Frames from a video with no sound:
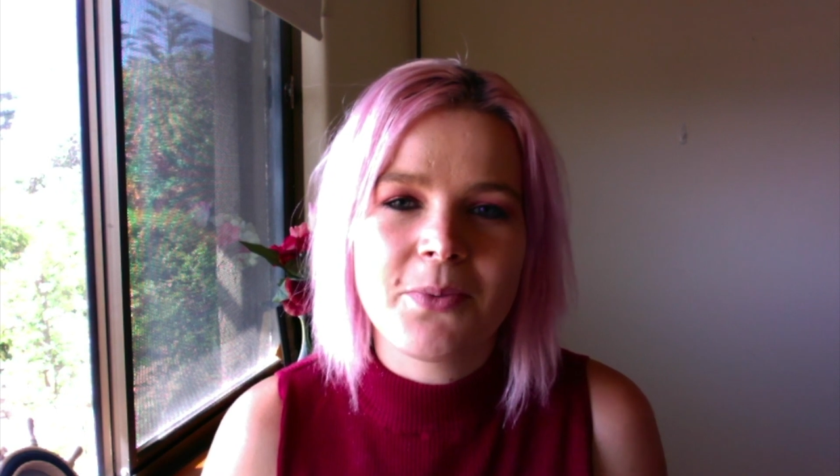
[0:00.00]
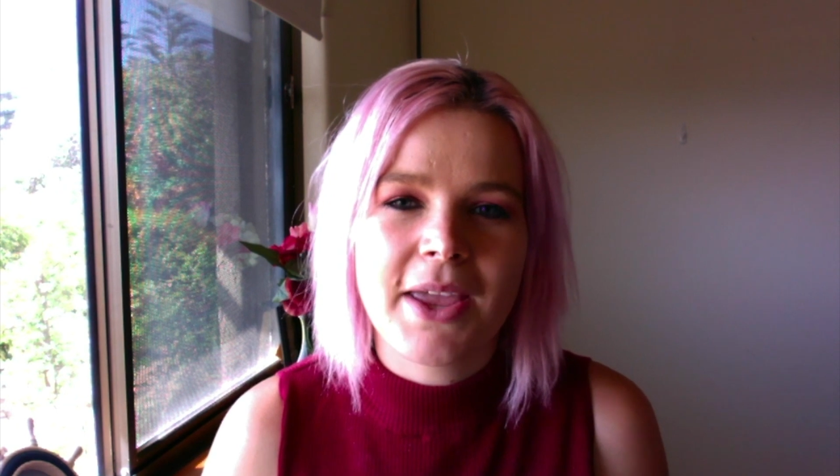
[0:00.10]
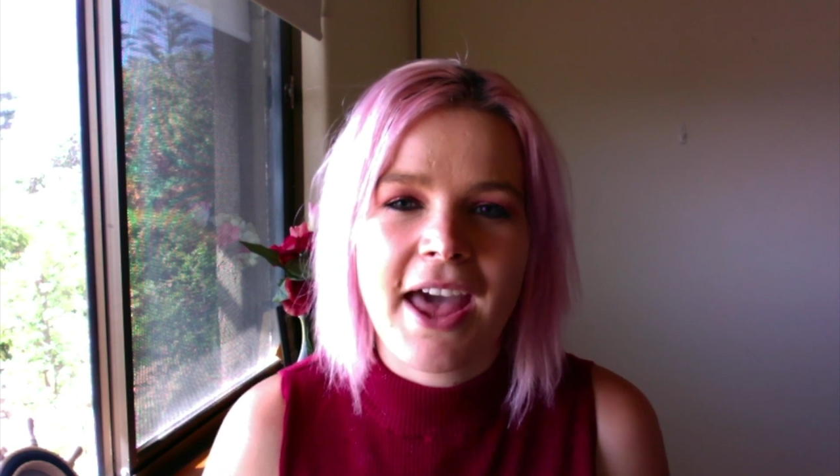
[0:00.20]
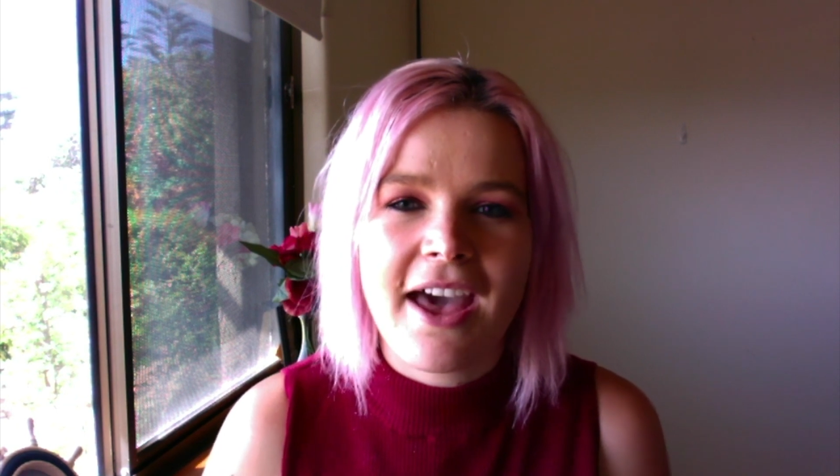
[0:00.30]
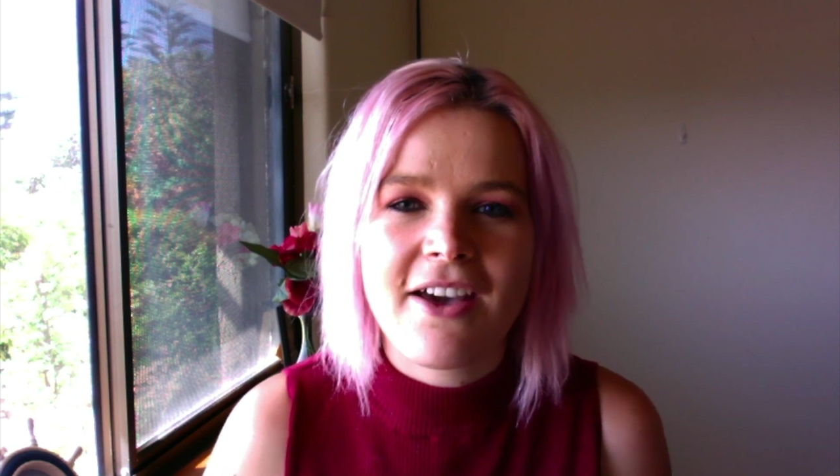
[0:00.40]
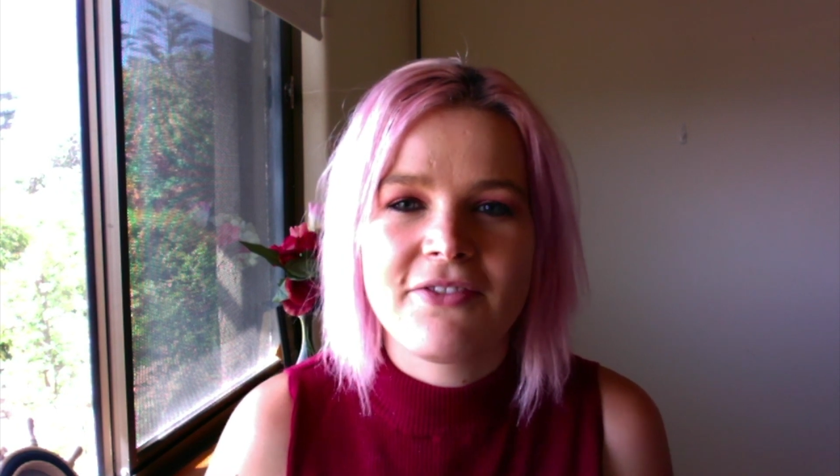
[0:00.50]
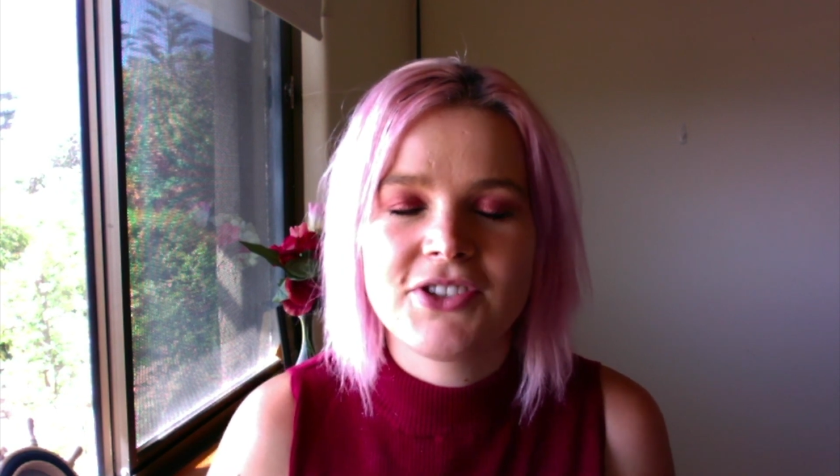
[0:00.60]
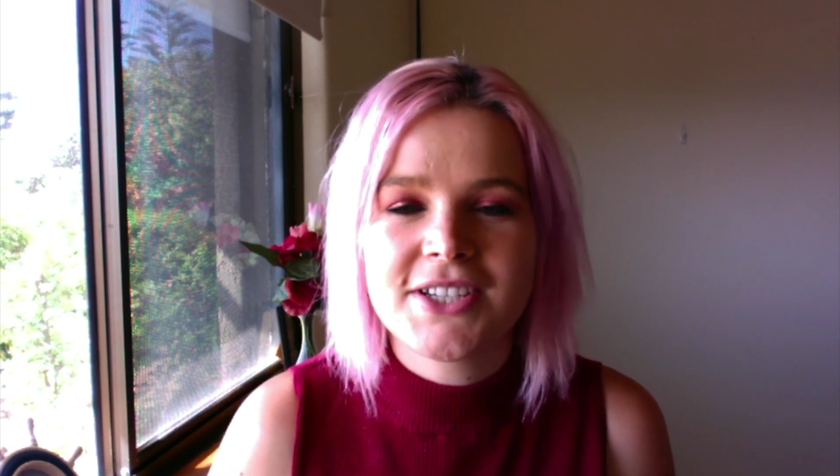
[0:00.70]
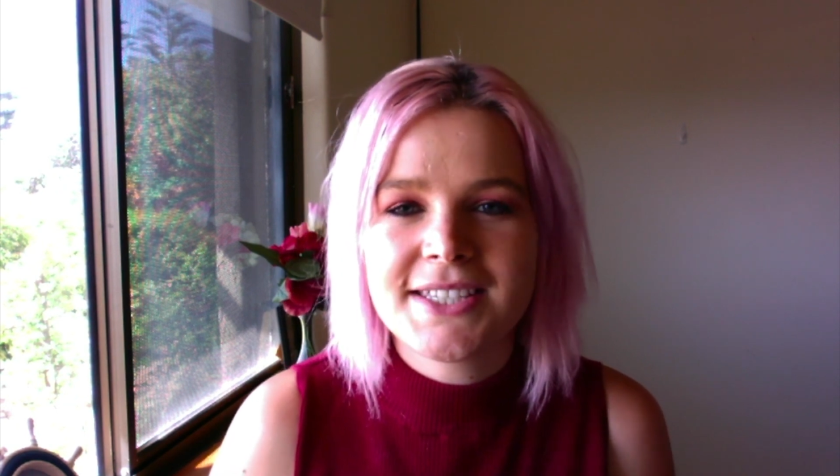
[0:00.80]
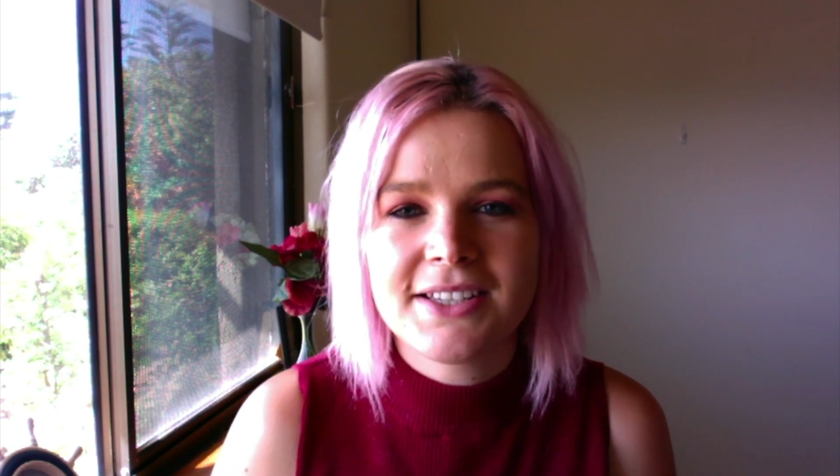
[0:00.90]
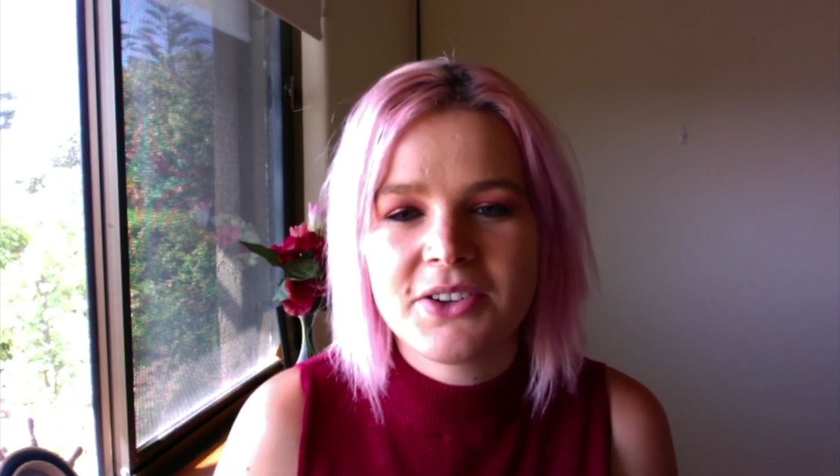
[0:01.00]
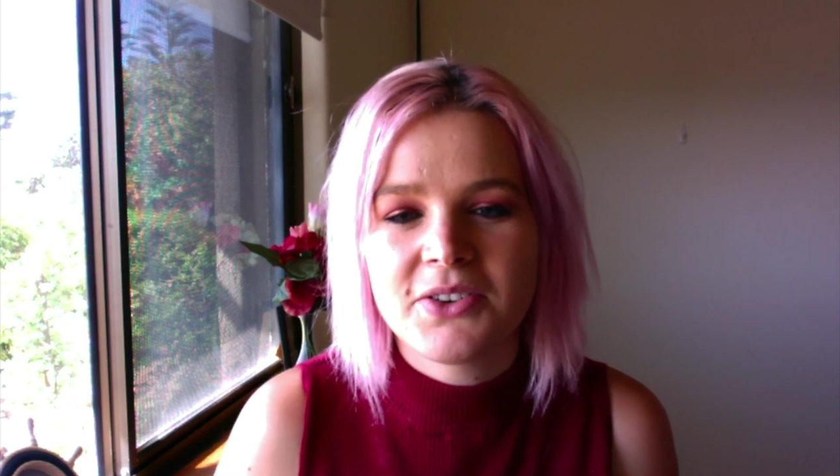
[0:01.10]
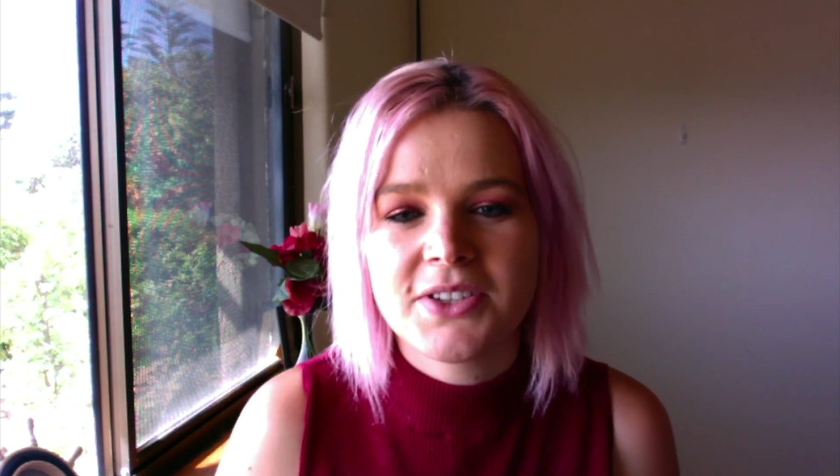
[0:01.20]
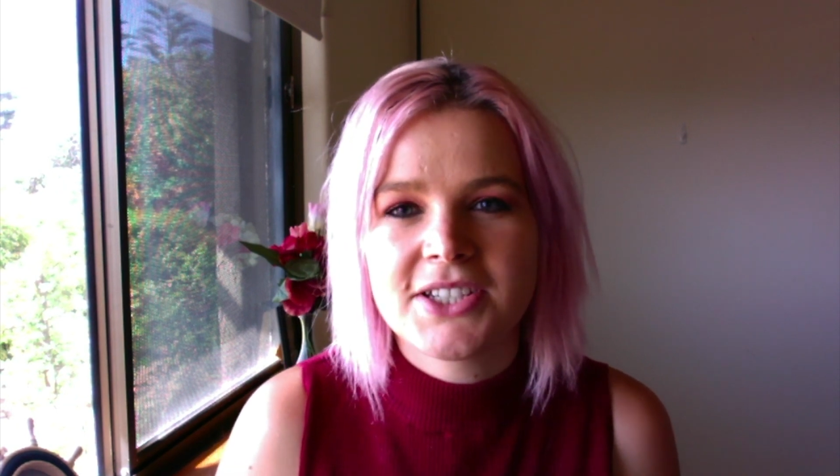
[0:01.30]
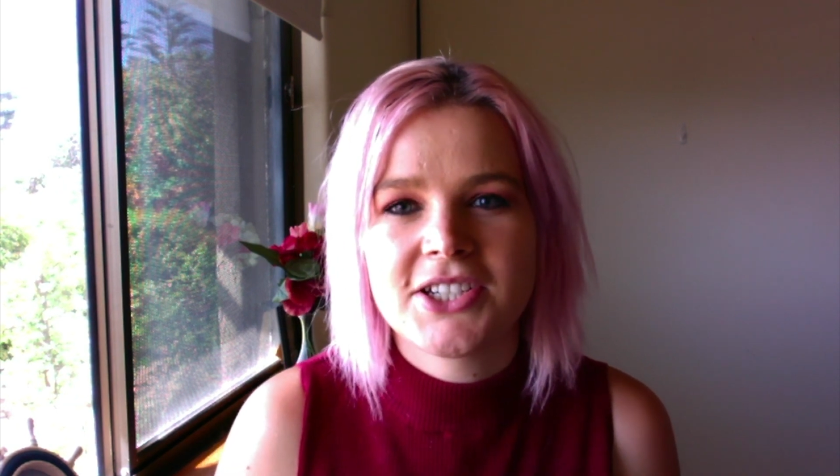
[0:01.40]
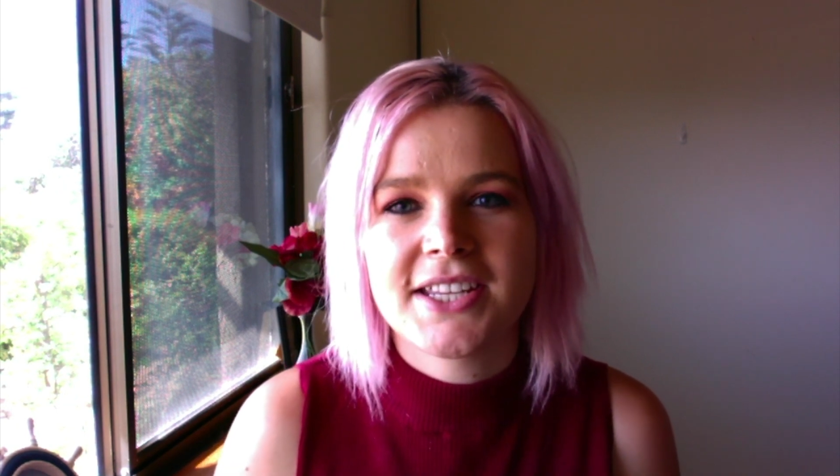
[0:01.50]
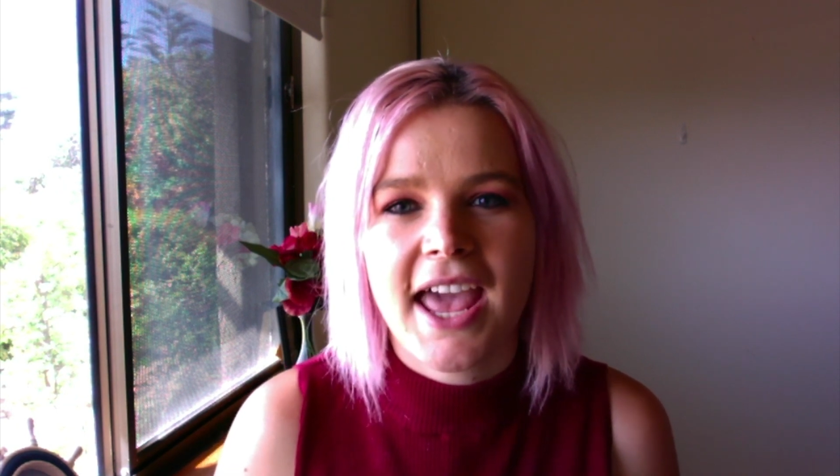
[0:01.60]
we have just launched